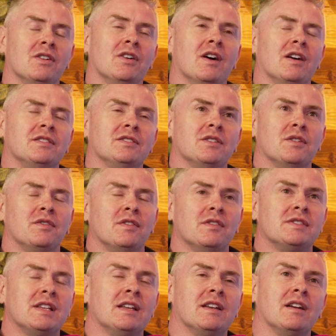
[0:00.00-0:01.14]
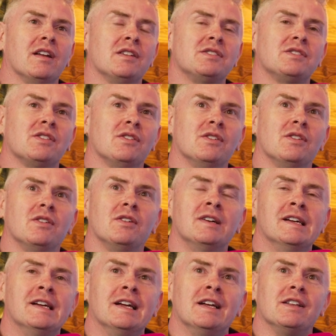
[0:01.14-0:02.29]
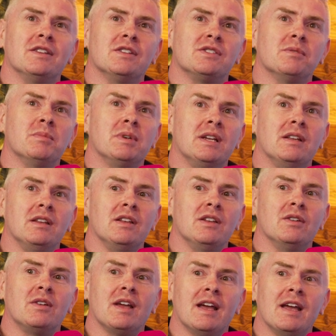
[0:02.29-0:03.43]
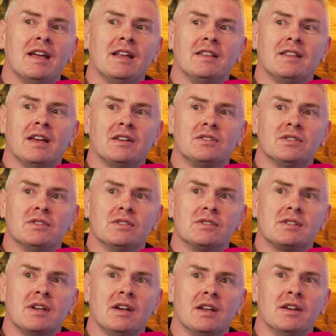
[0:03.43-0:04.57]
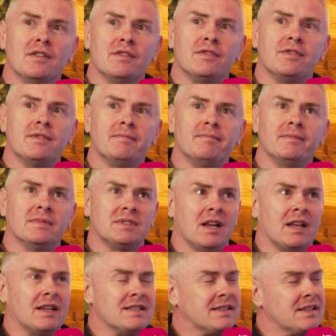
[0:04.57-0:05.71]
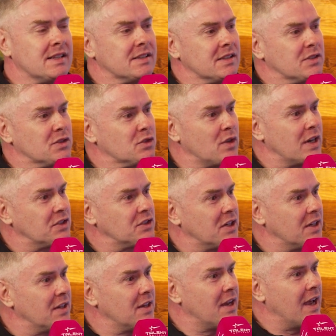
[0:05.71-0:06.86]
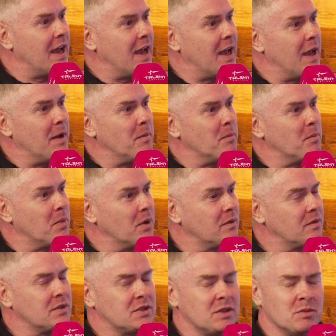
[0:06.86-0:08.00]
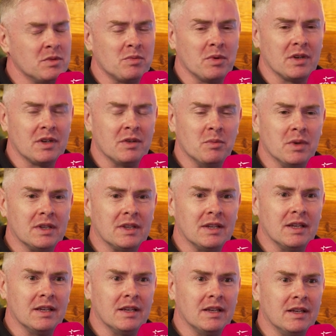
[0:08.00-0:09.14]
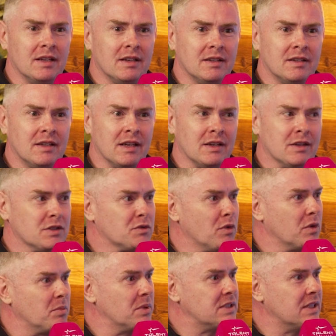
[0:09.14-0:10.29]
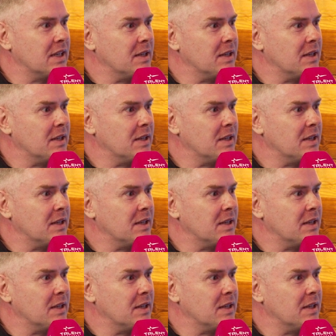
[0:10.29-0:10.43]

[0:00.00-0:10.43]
don't know if you've seen it, I saw there's somebody in the UK that does kind of, it's like assisted stretching, but she was working with the English rugby team.